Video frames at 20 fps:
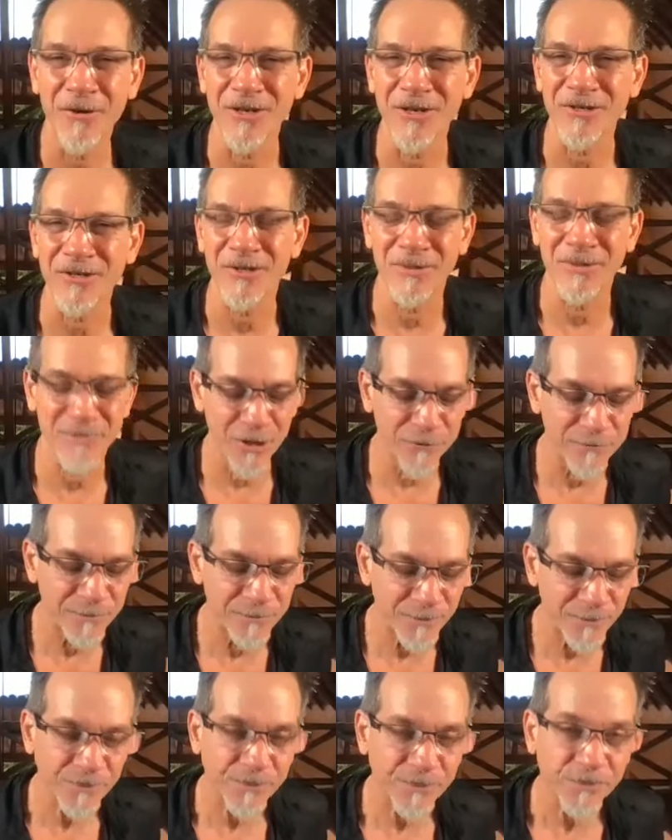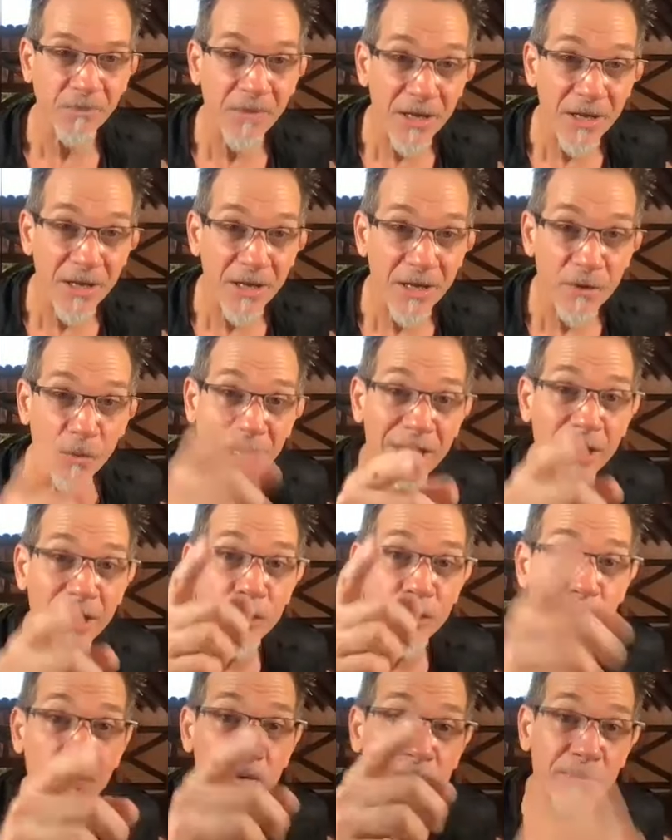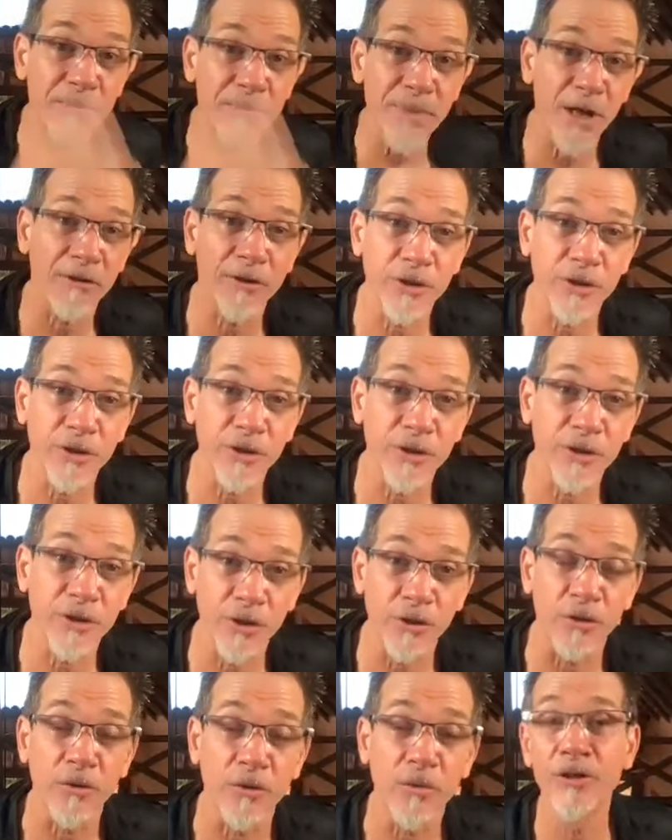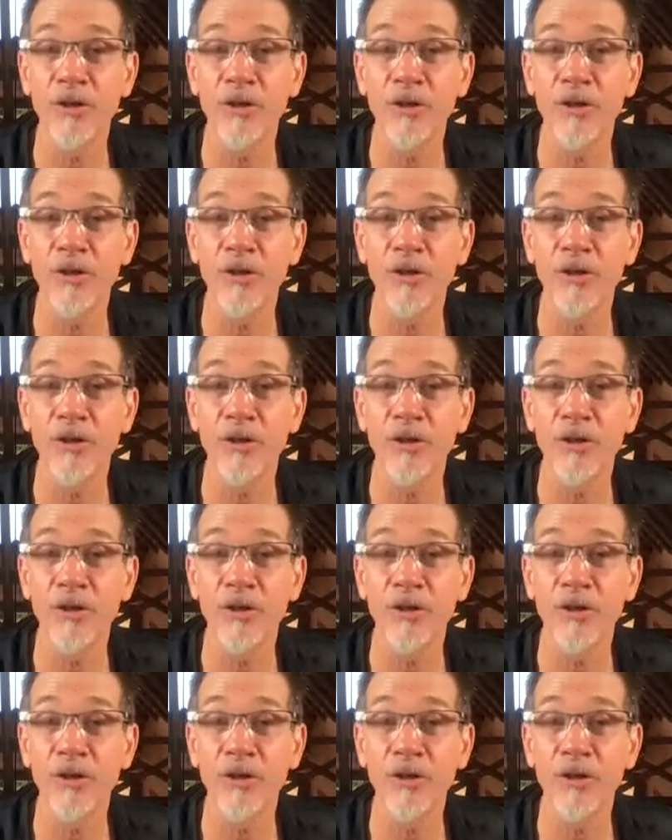your questions, Meryl. We do smell too.